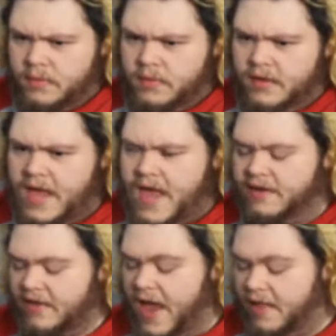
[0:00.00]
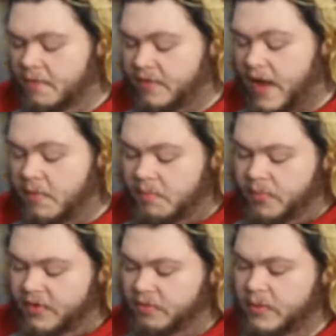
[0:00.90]
Yeah, exactly. Because that would be
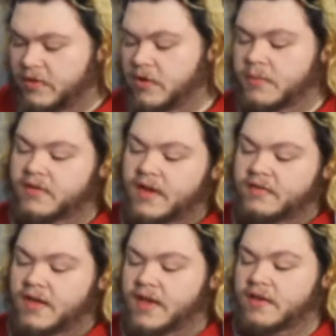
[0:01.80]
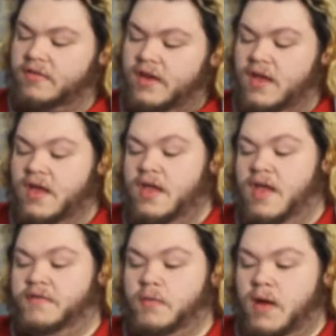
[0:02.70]
pretty sweet too. Because like I said, like it's like
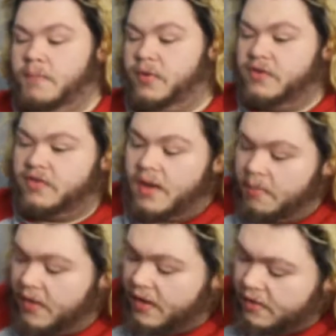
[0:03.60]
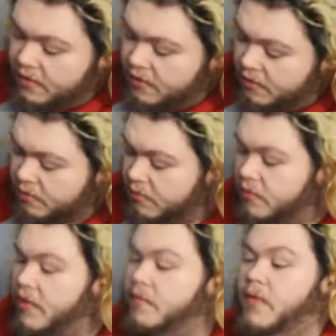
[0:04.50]
if you want to put something like
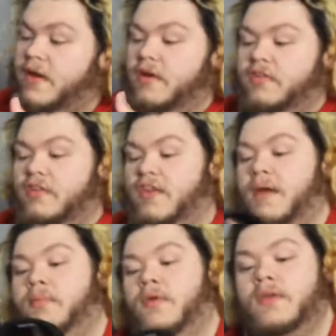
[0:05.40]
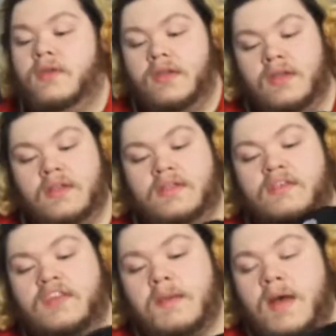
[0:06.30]
right here's example.
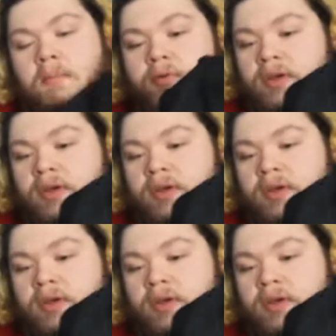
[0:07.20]
This came out pretty